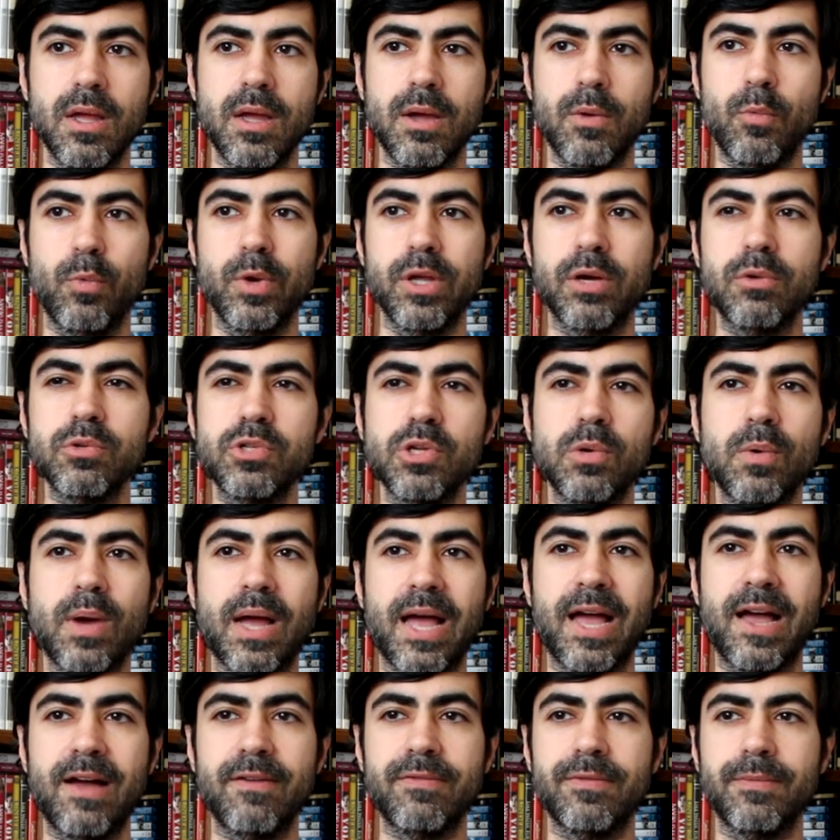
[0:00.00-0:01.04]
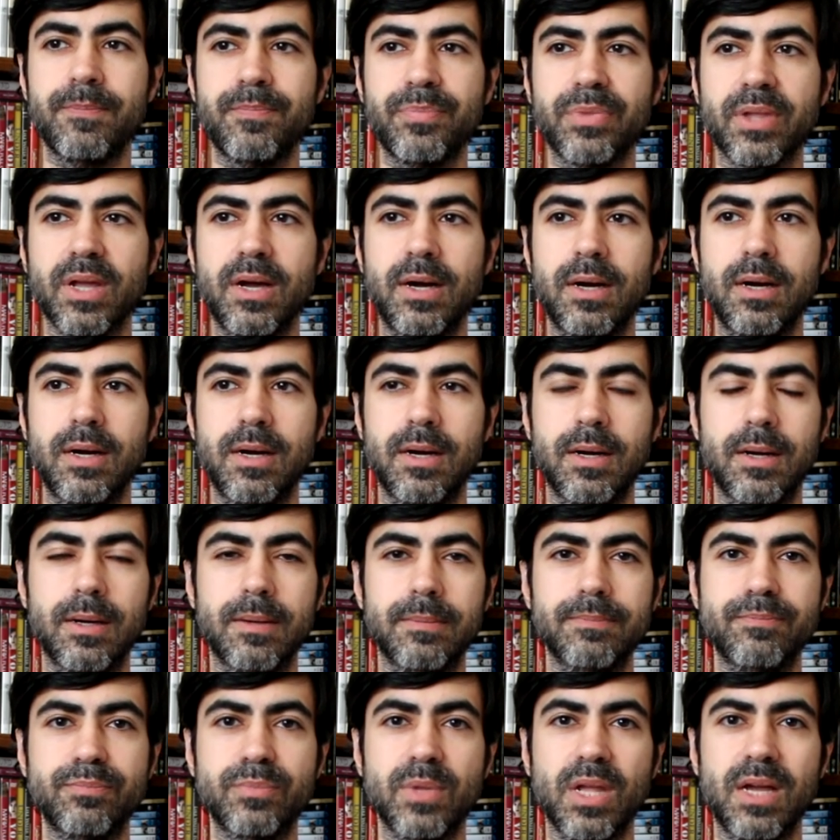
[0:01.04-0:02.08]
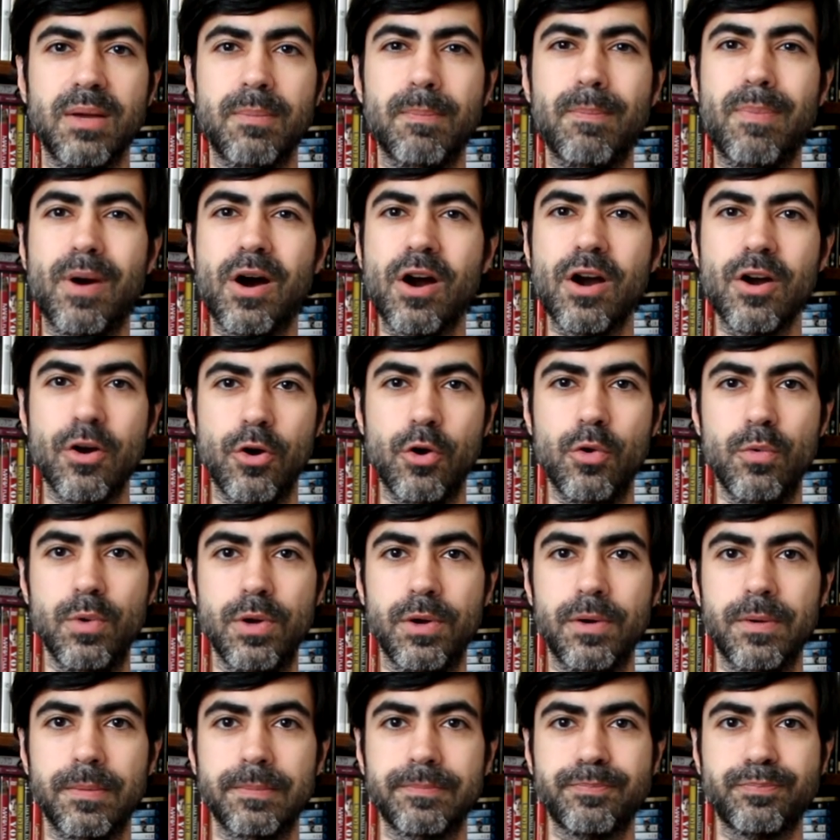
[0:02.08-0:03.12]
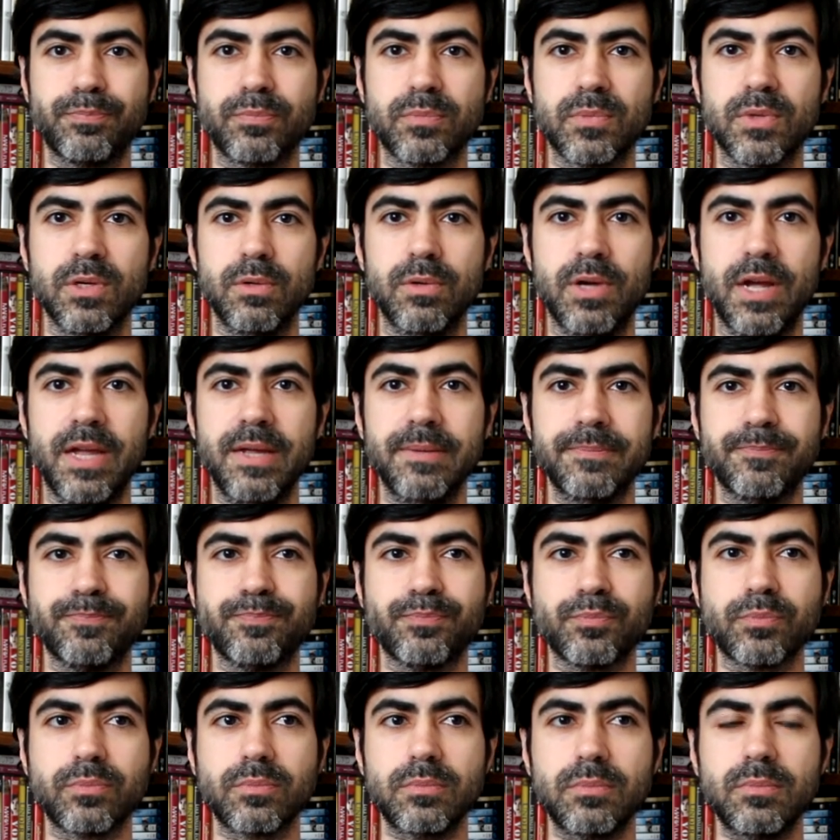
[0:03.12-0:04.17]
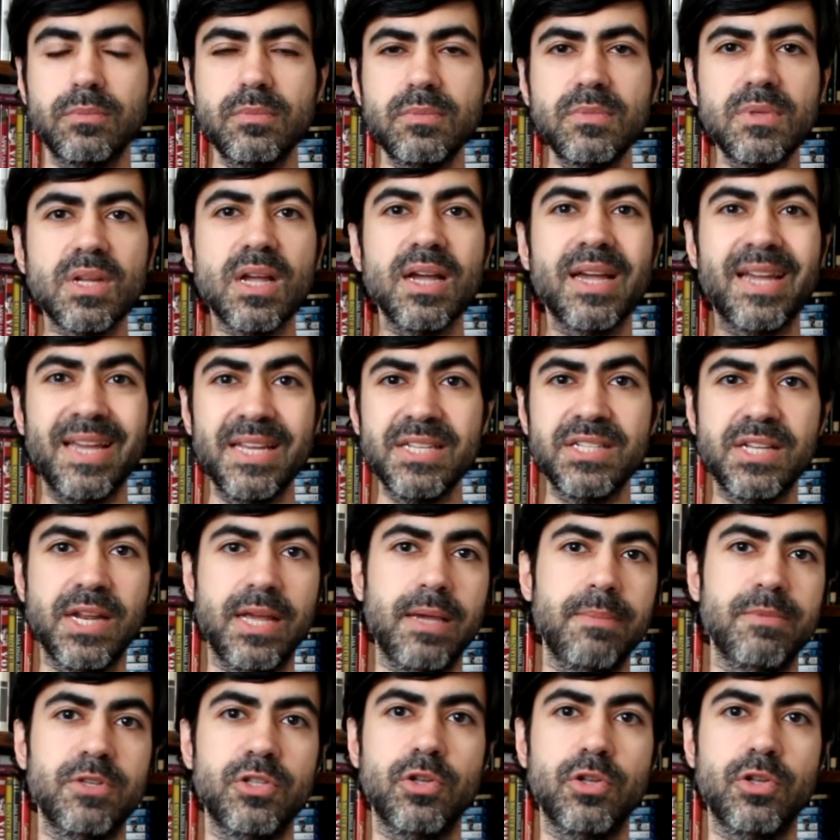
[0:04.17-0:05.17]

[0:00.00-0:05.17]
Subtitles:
We also have a bar owner, okay? His name is